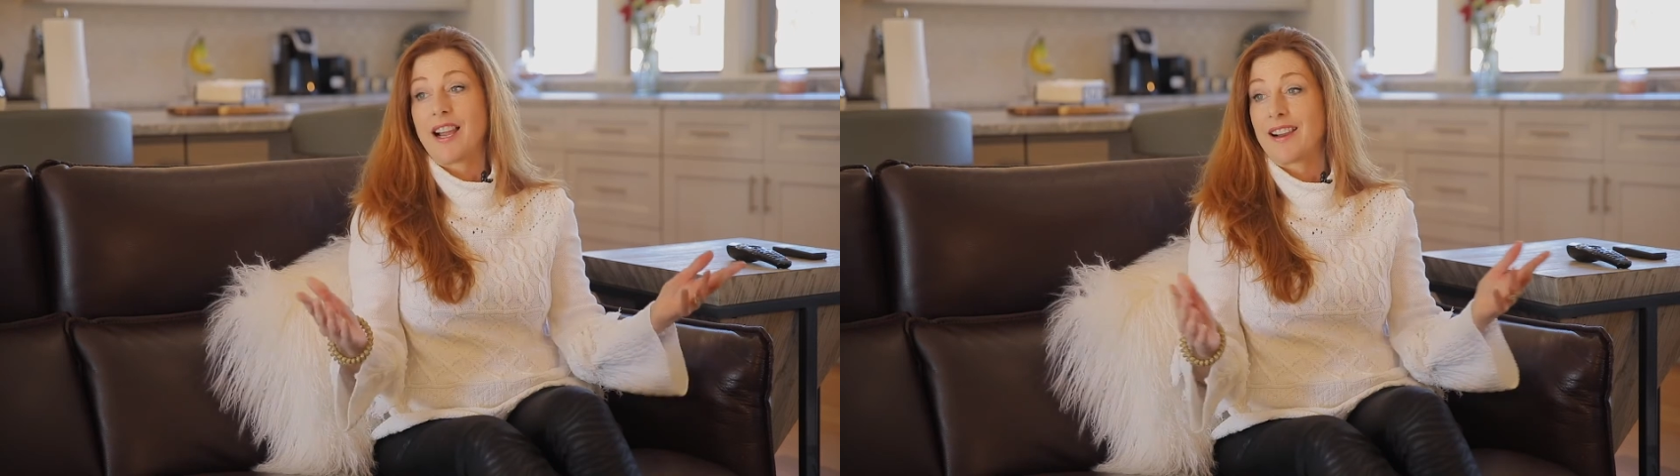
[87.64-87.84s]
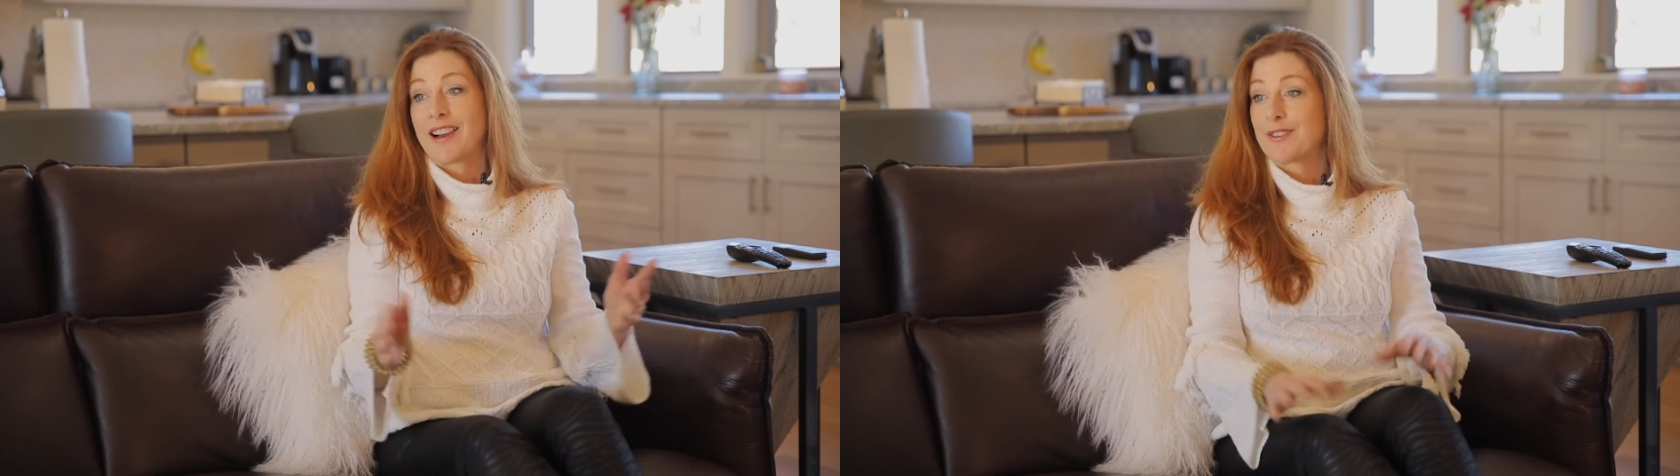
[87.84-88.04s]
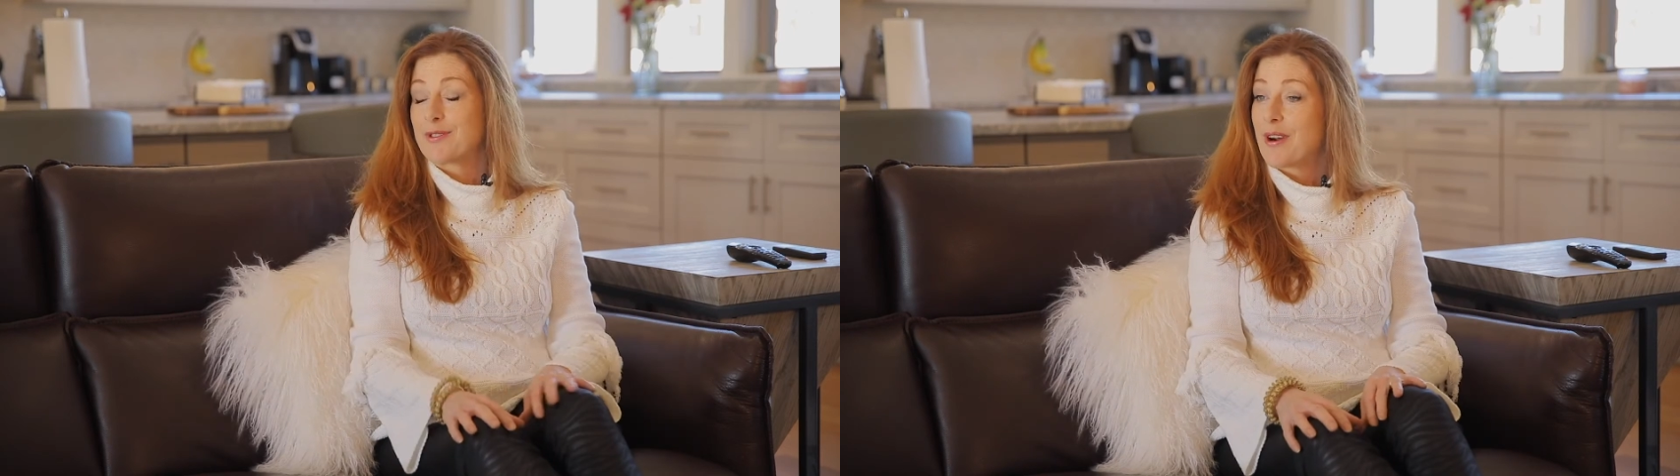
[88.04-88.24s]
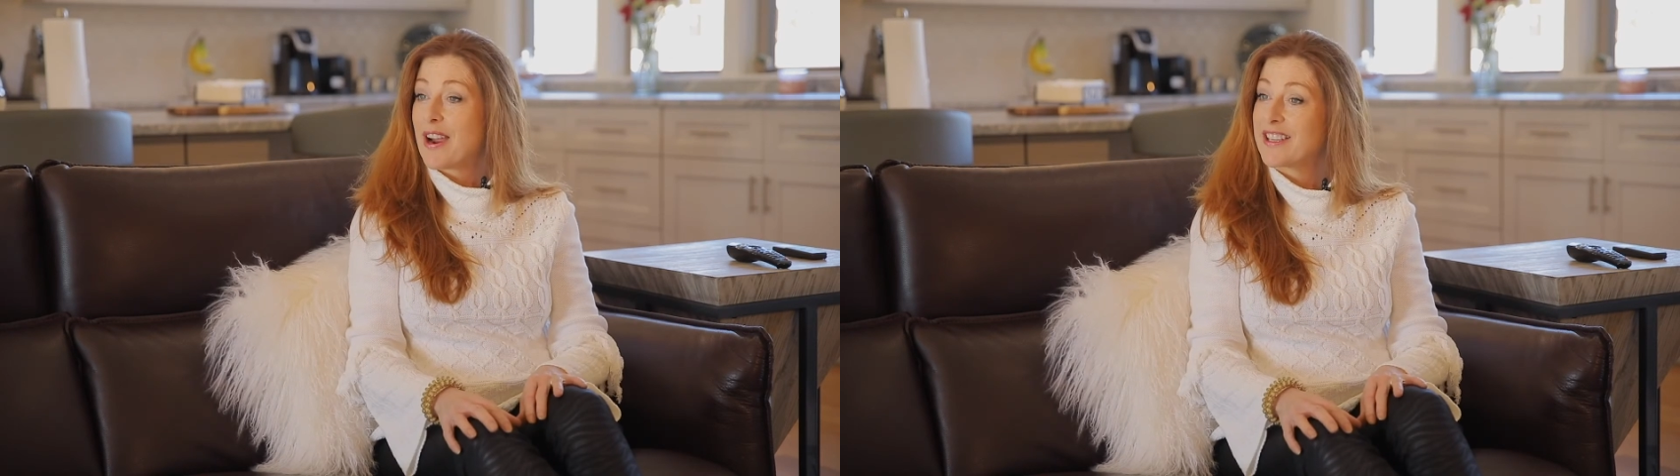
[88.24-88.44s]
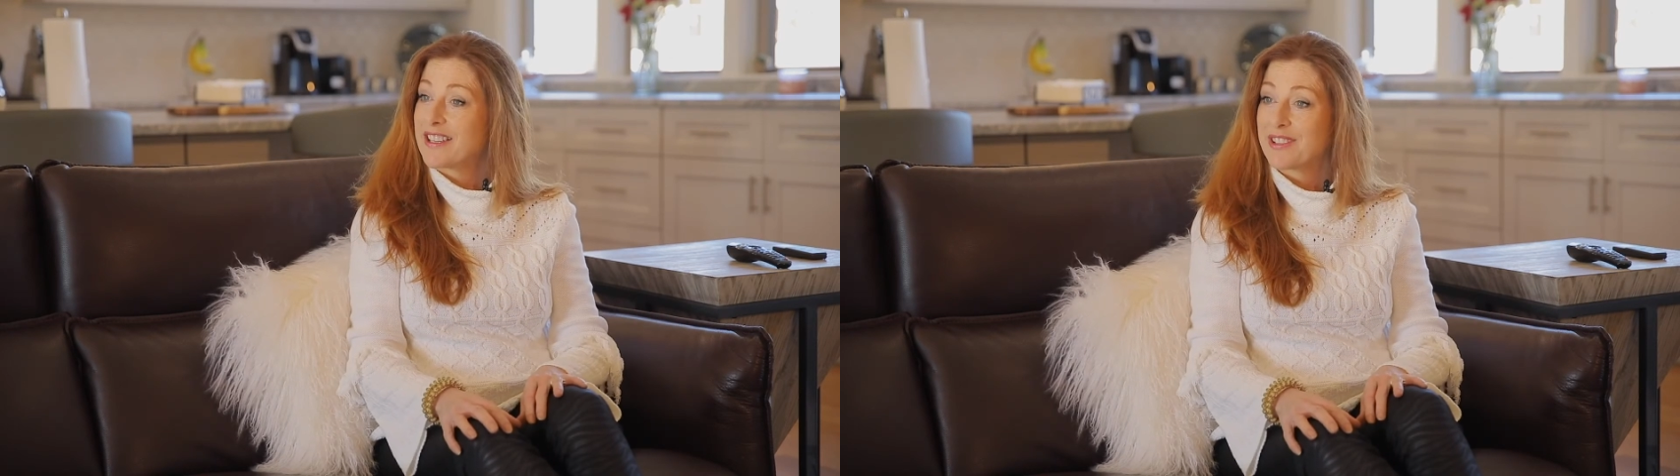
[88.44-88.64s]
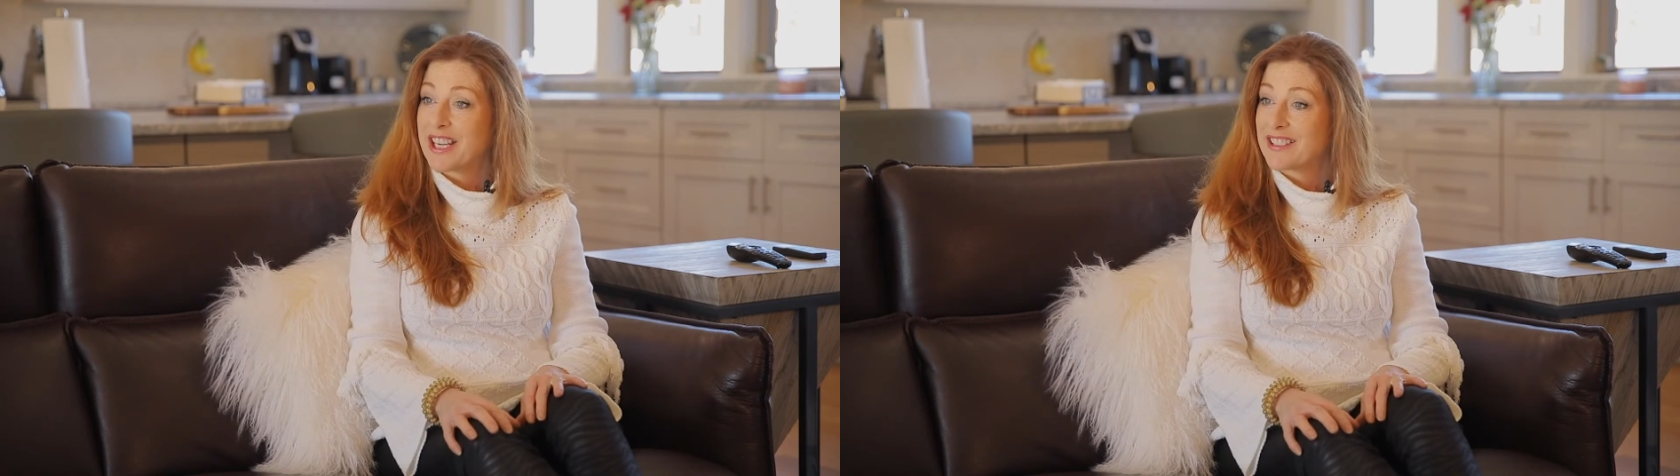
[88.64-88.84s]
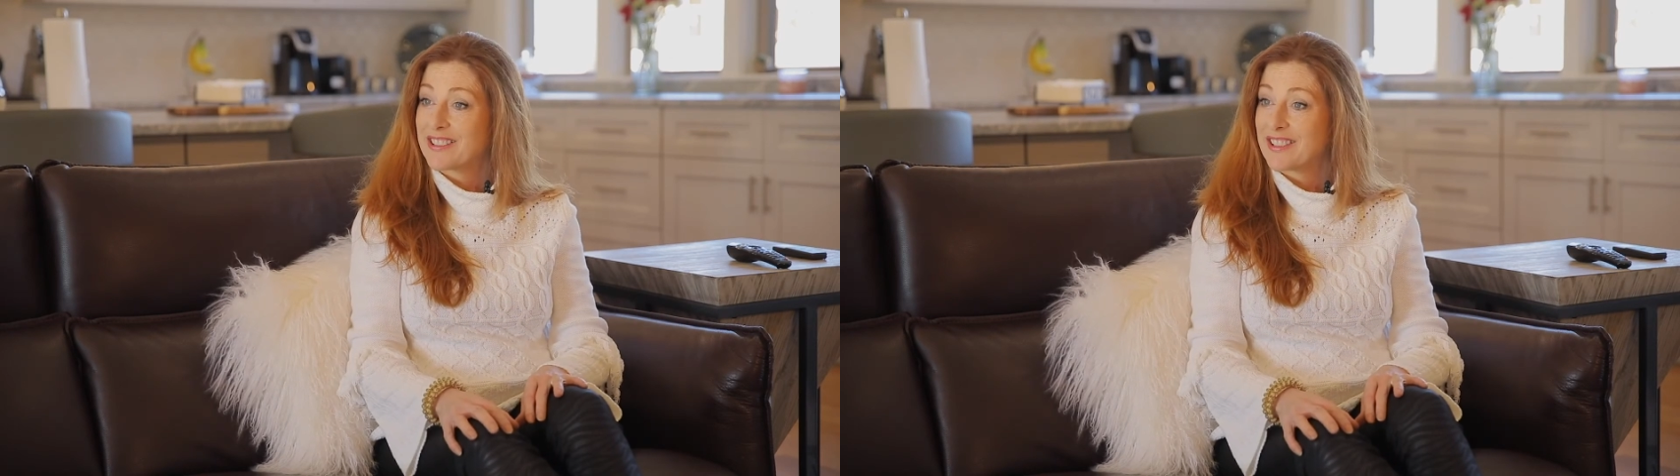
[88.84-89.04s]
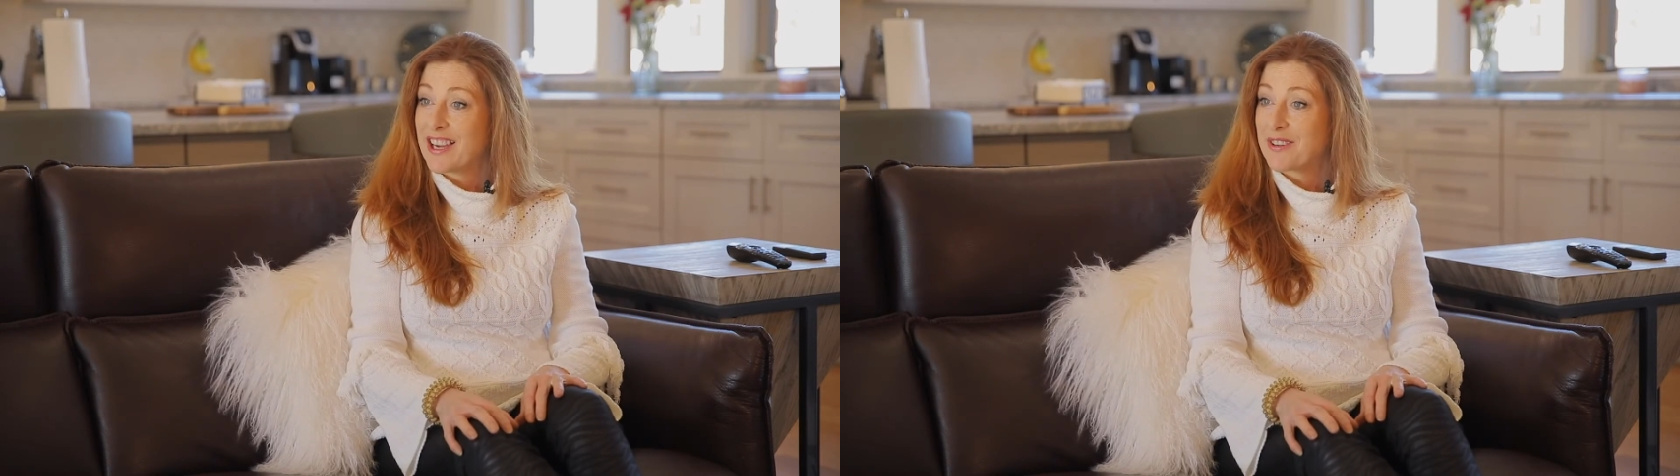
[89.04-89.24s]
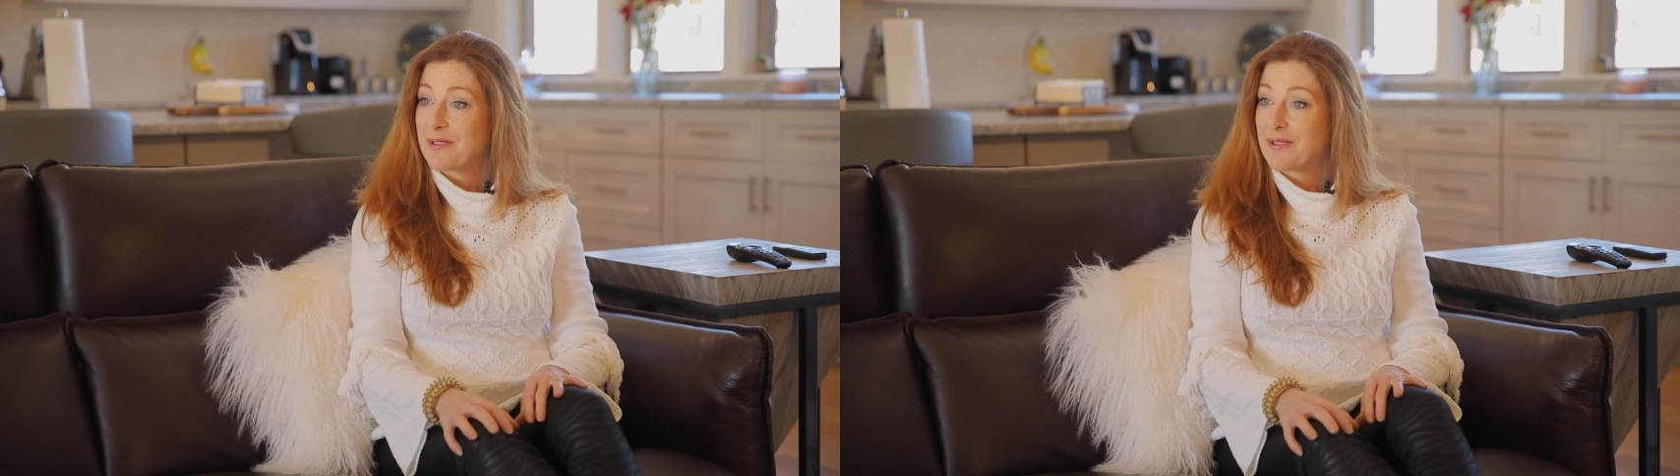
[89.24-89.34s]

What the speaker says: I don't know how to even answer that